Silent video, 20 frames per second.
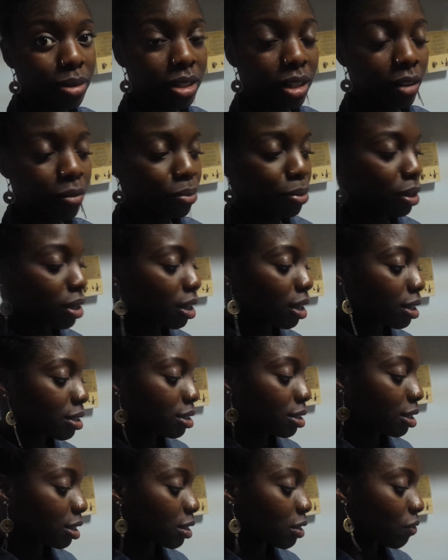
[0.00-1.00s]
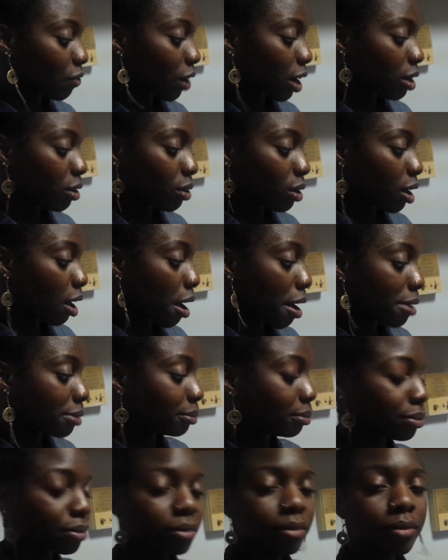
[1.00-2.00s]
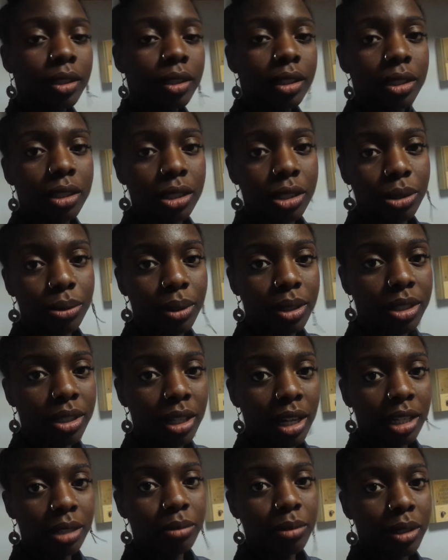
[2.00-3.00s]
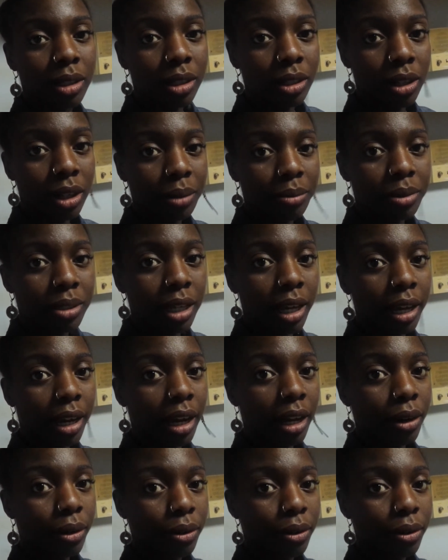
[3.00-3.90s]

stuff because this Final Cut situation has me a little upset.